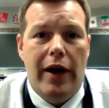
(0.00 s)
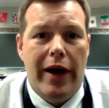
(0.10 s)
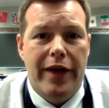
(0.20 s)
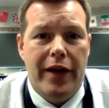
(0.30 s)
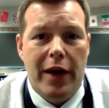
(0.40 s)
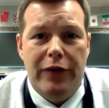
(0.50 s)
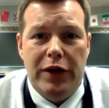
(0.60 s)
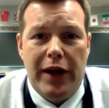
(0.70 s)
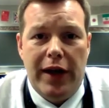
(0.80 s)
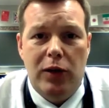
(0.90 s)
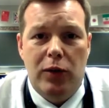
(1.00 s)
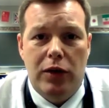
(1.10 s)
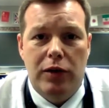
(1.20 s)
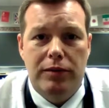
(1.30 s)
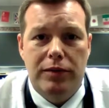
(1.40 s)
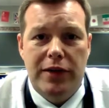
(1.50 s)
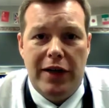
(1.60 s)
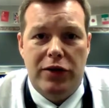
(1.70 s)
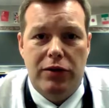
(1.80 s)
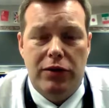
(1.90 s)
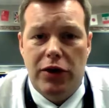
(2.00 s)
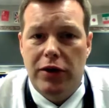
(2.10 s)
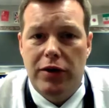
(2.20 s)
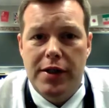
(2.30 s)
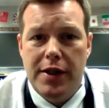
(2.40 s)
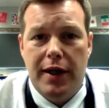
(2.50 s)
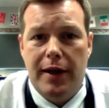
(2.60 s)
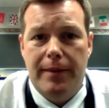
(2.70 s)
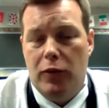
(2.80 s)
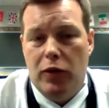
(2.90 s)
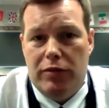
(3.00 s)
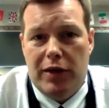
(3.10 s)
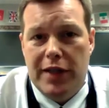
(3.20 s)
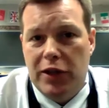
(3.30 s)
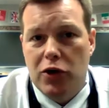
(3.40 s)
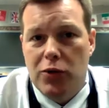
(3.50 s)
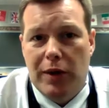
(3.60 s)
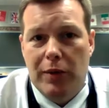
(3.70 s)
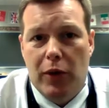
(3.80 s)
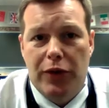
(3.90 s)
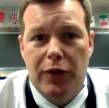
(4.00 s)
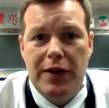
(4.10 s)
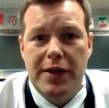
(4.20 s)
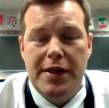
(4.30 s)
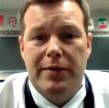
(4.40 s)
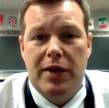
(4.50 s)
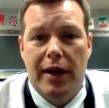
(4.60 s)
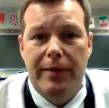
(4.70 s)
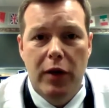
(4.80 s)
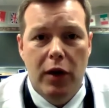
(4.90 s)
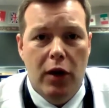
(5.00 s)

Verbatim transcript: And then every day we'll take turns, or not take turns, we can both do it at the same time,